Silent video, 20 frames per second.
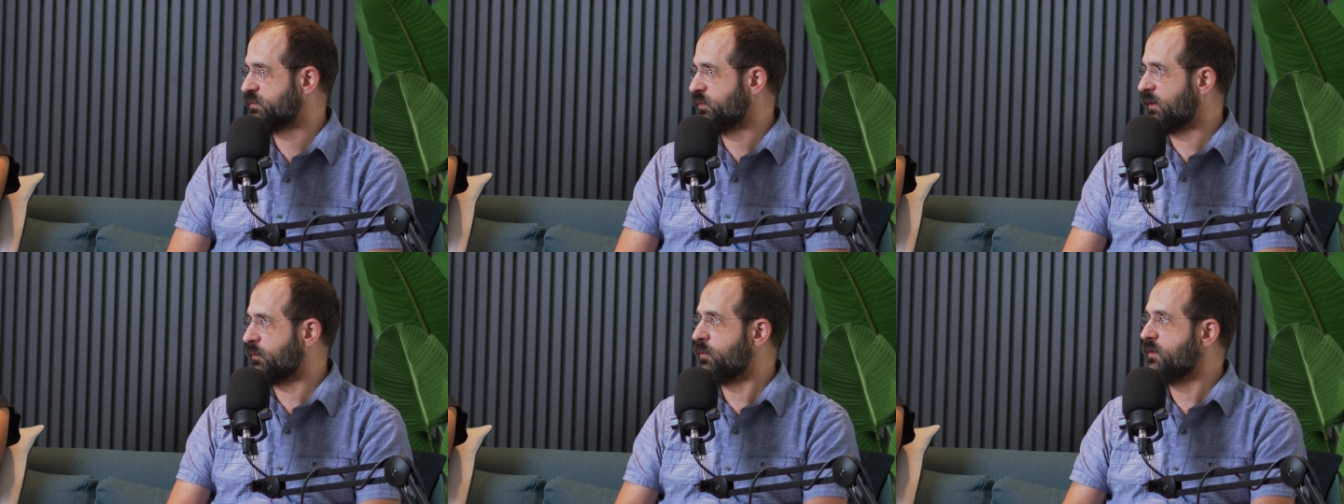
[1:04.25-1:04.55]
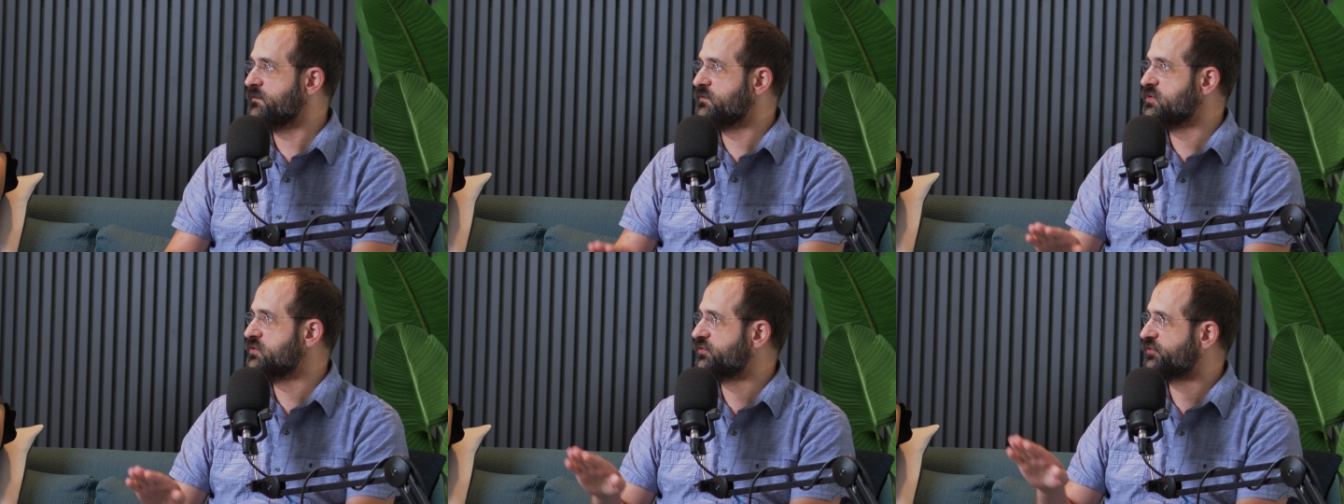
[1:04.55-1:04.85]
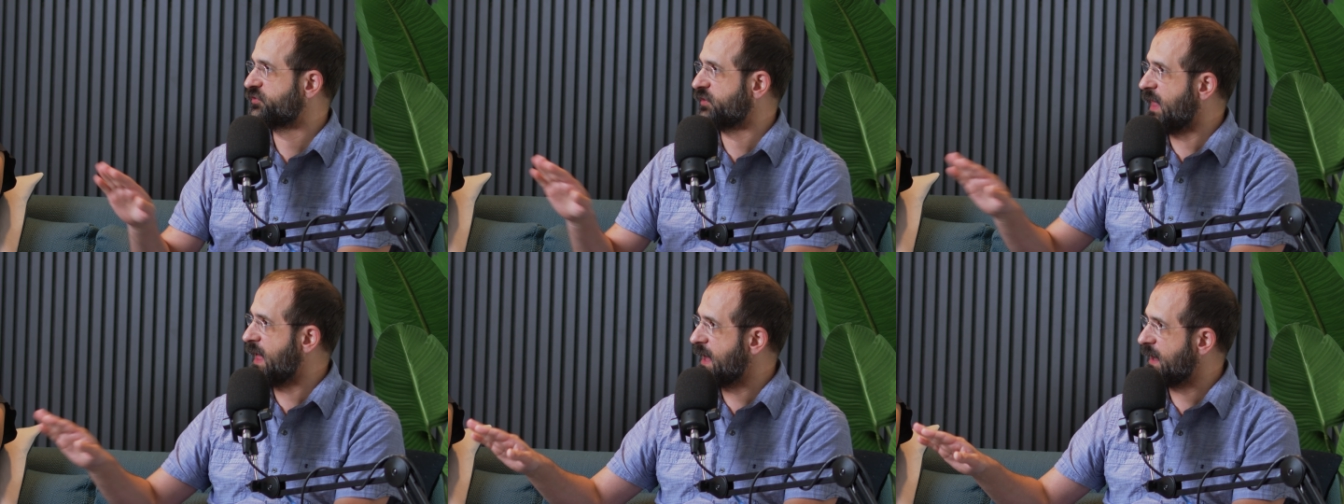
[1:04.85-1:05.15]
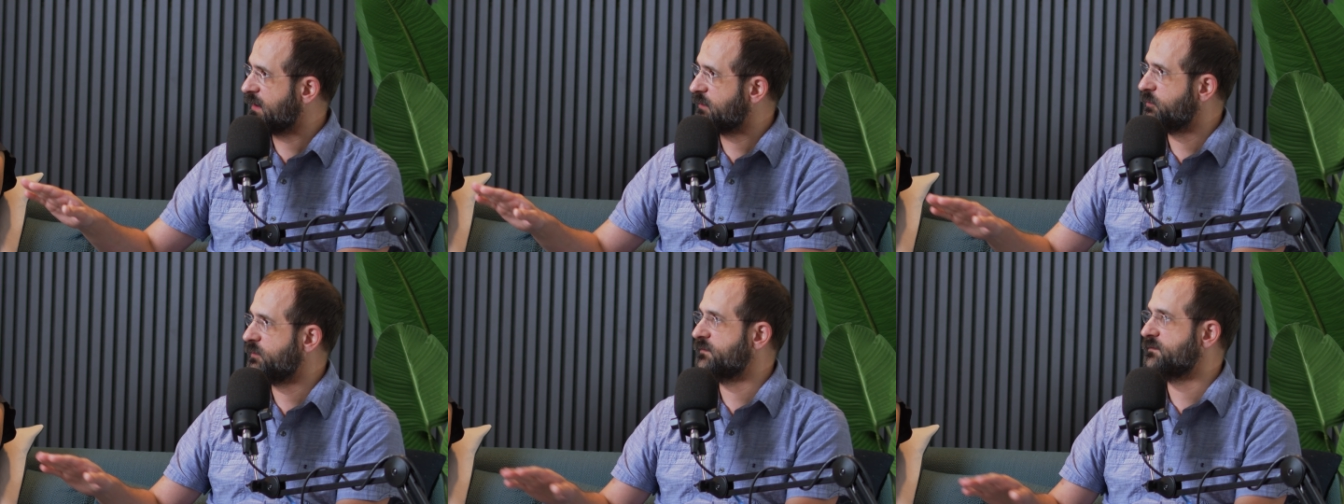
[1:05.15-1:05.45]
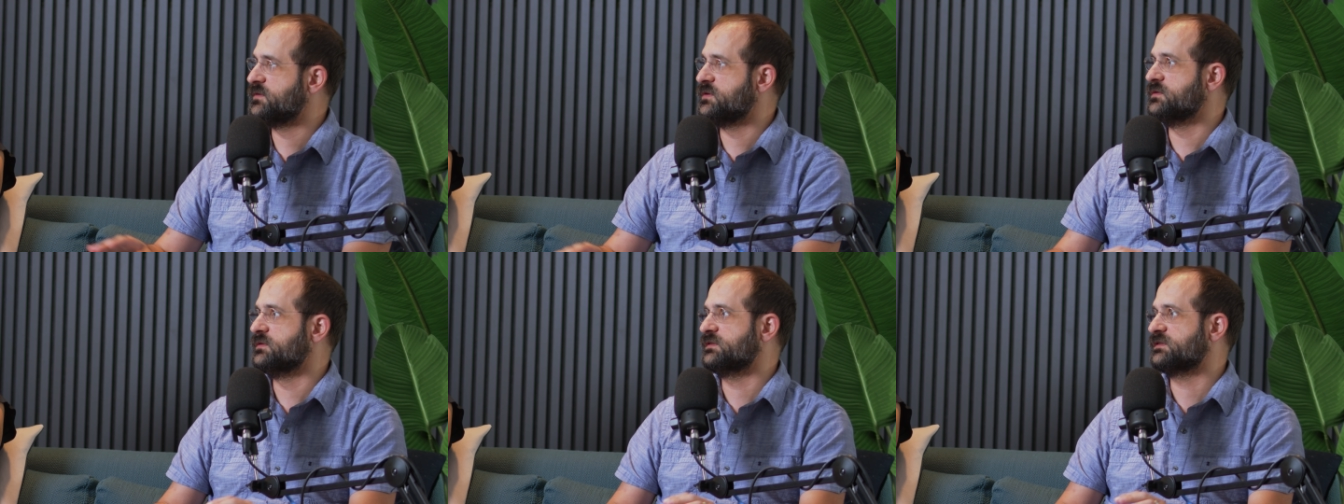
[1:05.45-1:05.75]
Like we've used Slack,
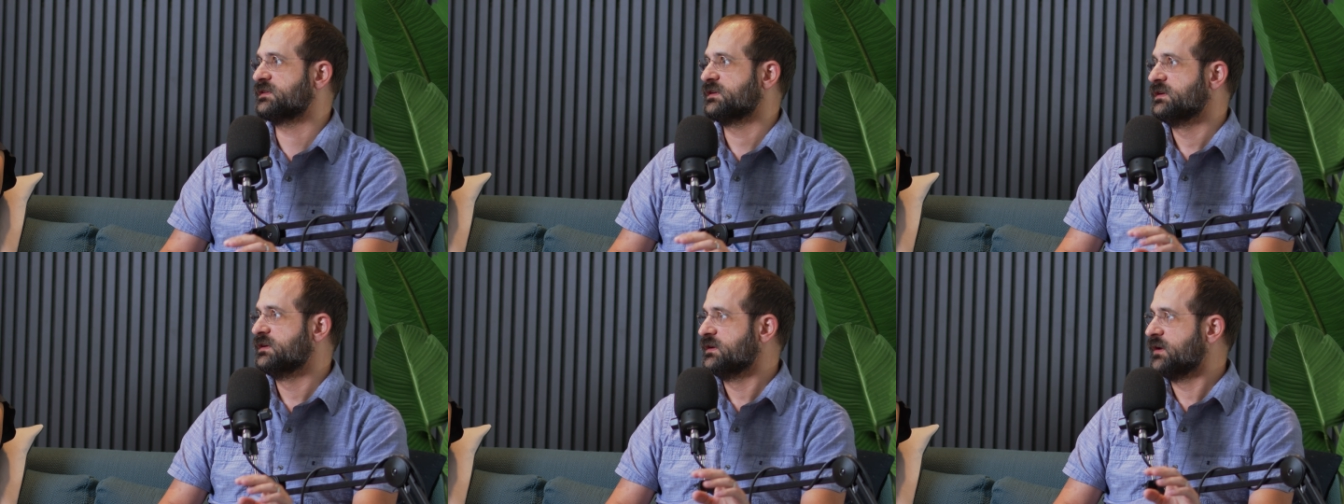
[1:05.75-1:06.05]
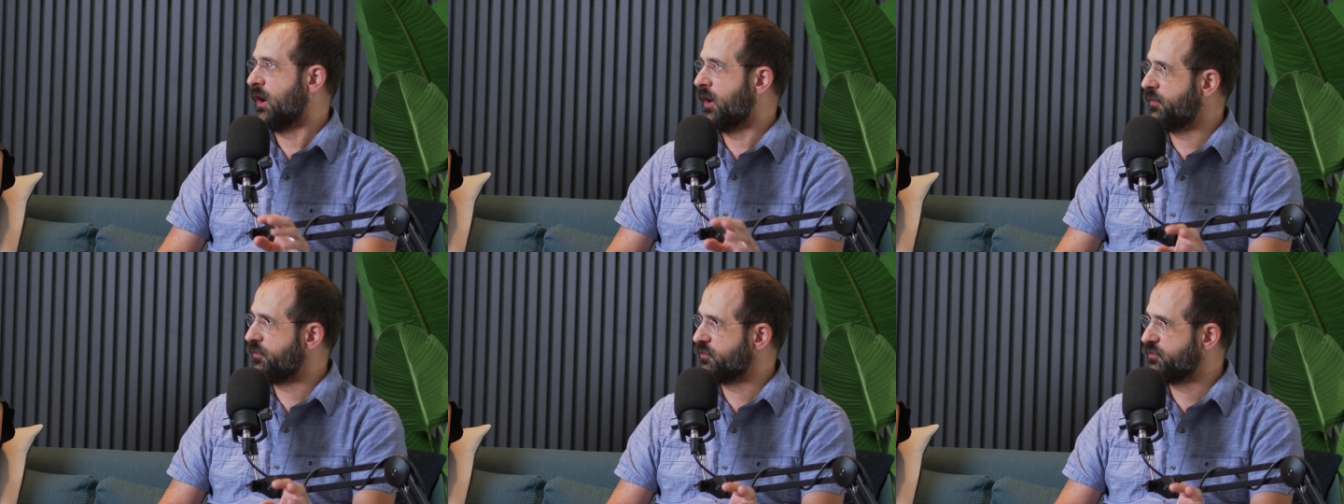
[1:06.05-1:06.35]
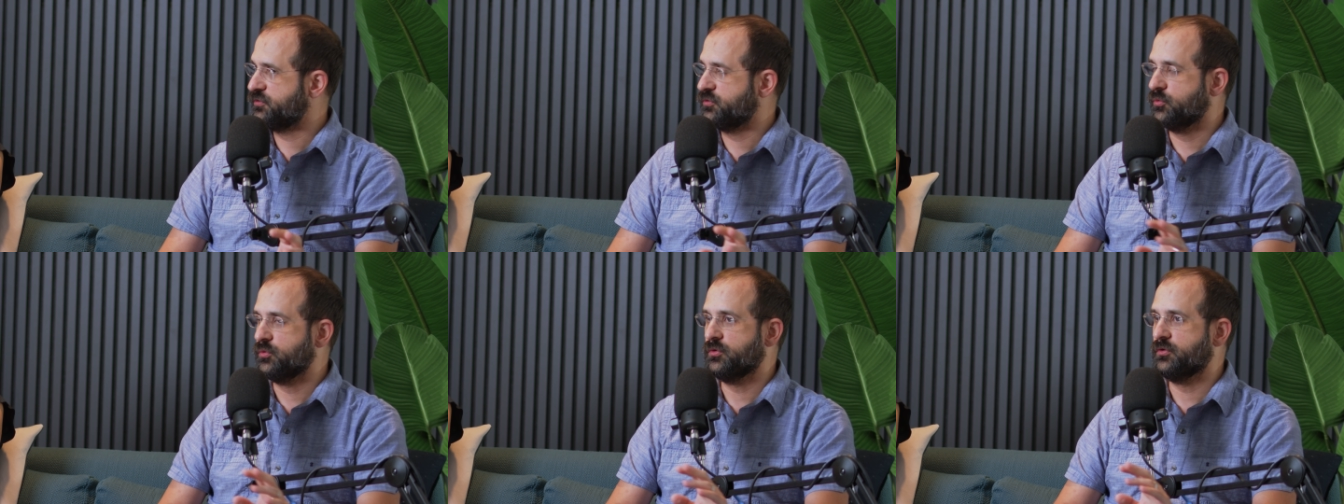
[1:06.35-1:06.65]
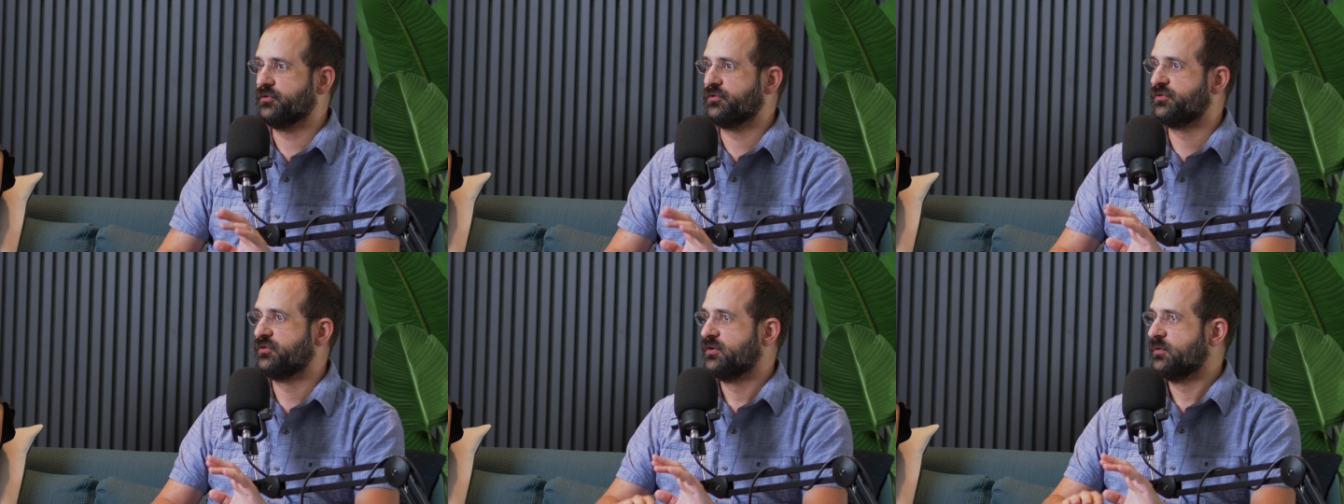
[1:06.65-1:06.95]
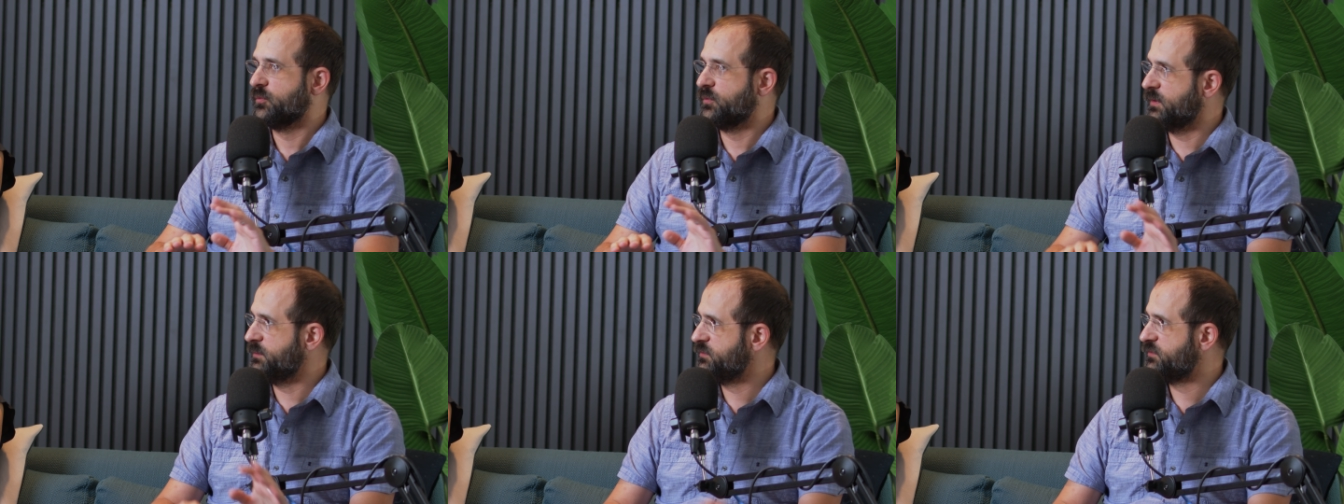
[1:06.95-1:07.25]
we've used other tools,
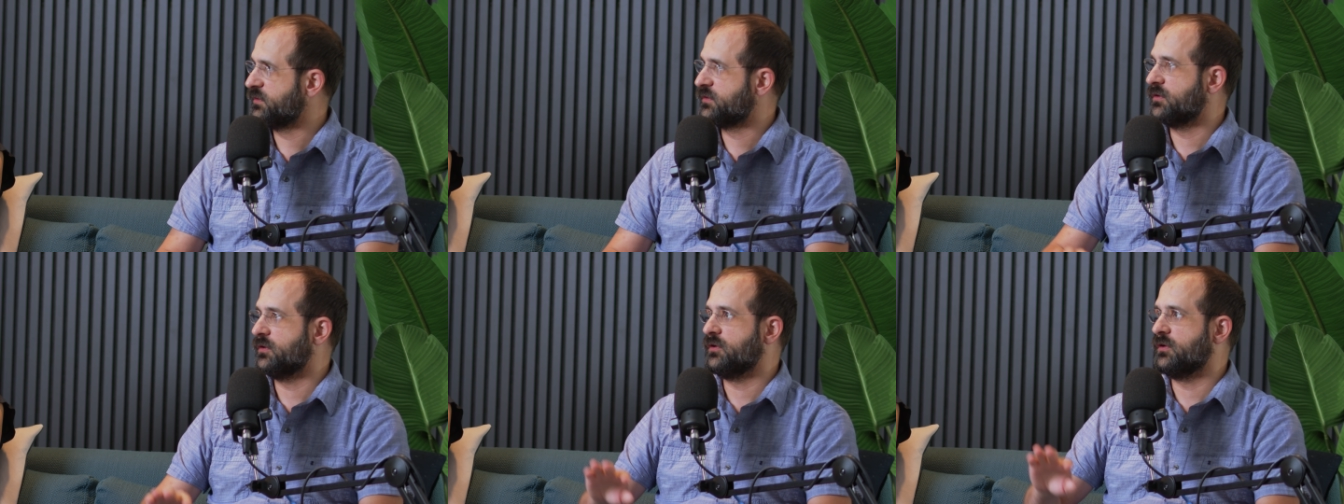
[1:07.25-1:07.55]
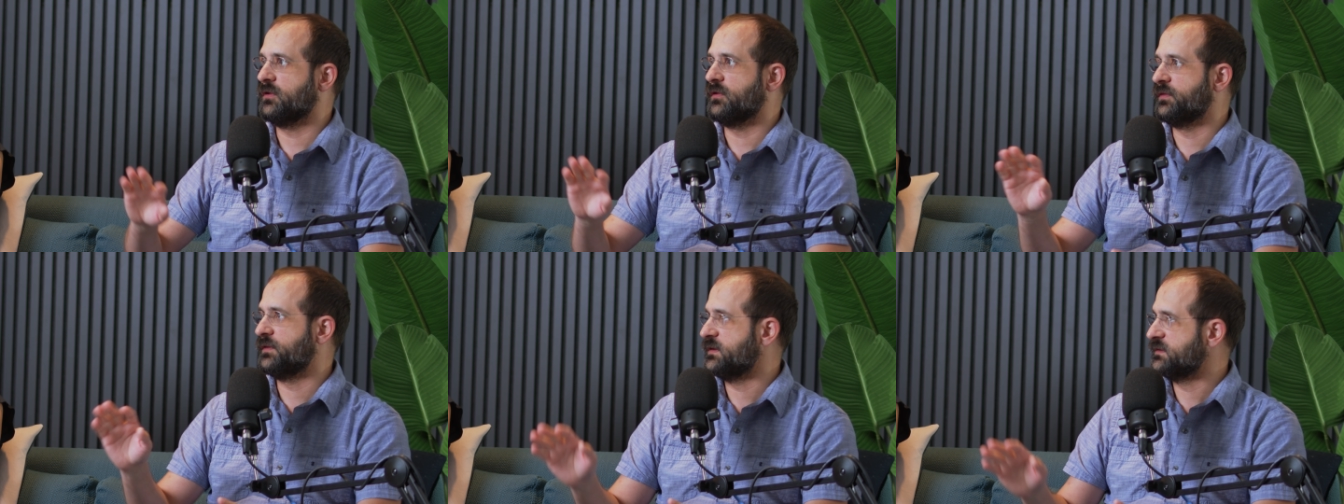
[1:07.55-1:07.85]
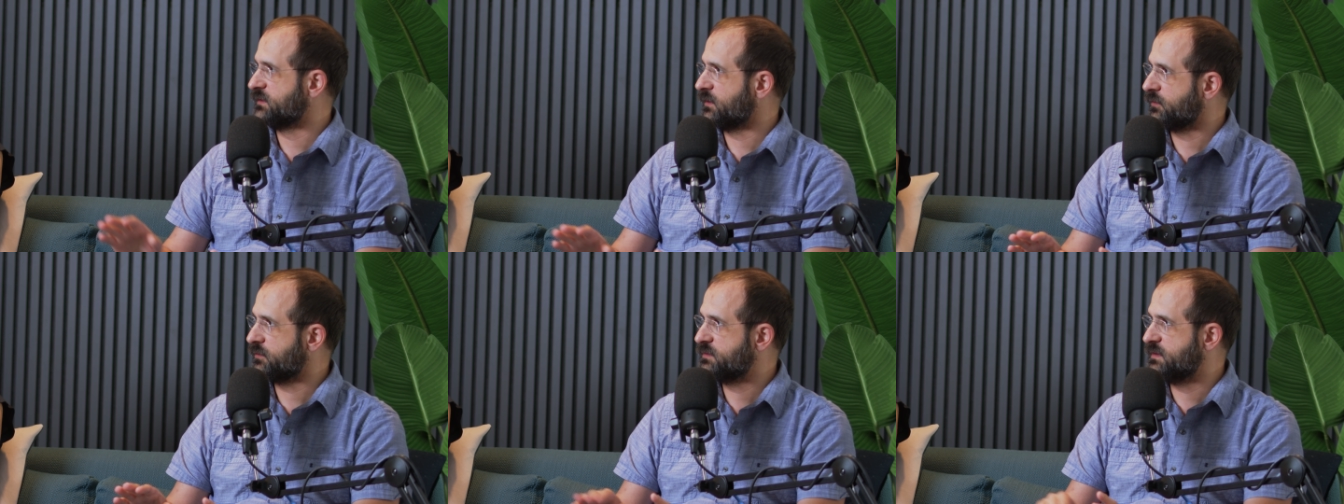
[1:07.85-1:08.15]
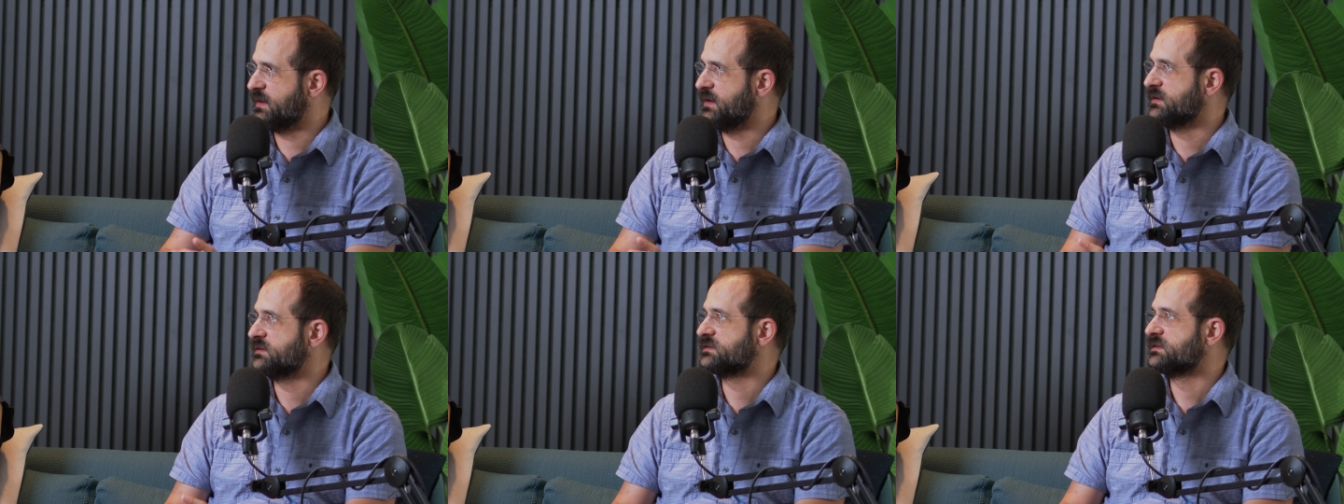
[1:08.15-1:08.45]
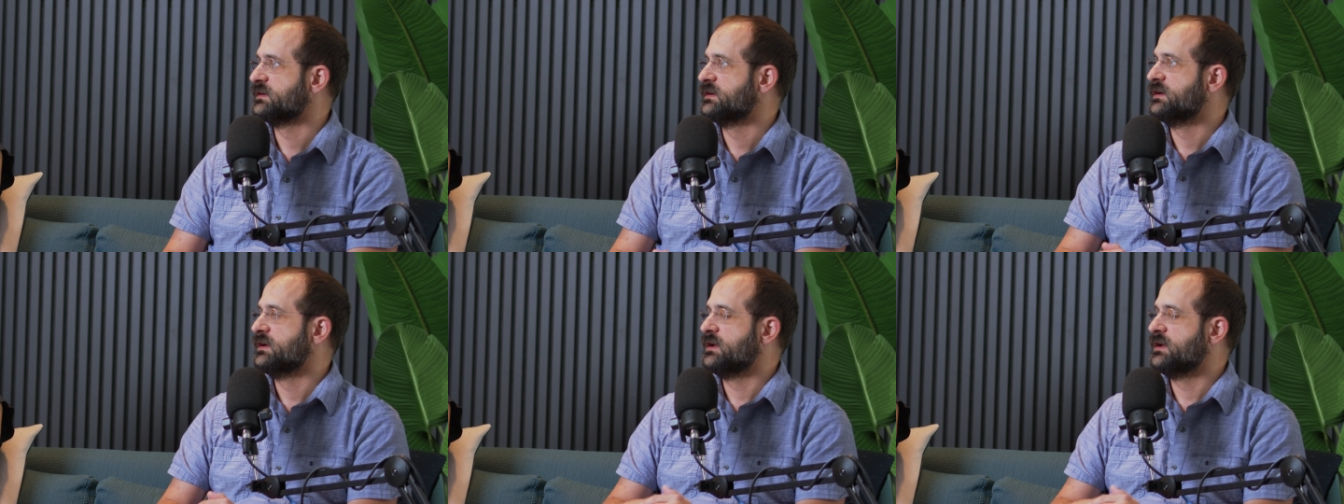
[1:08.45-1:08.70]
Whimsical, these other things.